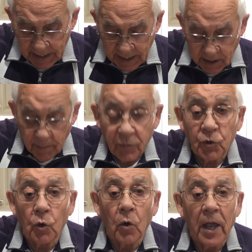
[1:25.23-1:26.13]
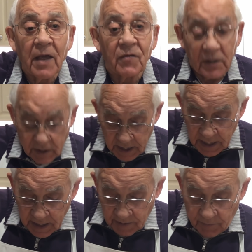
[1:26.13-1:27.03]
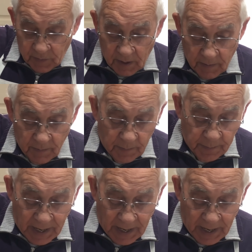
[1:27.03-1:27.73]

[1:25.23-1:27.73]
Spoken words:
gotta do everything by